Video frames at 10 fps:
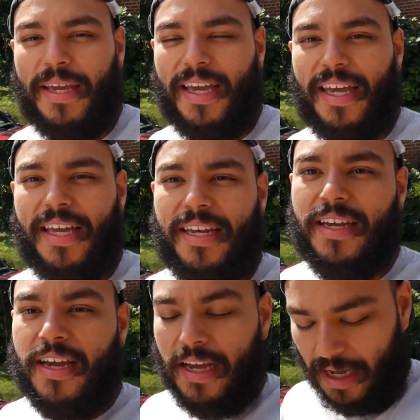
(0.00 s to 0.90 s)
And
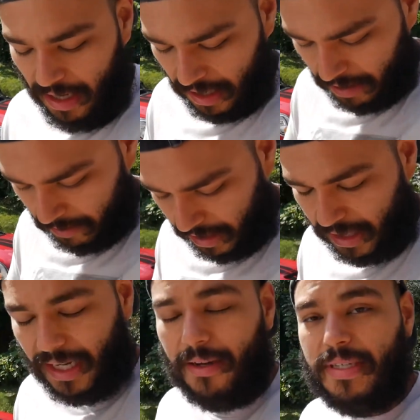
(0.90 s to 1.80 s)

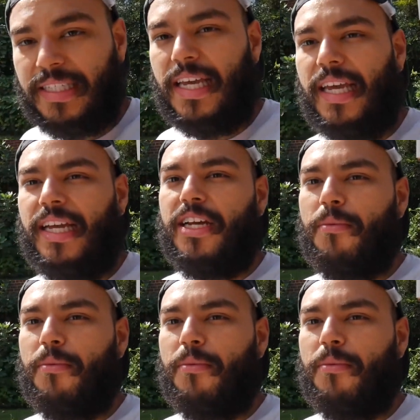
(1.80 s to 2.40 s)
like I was saying,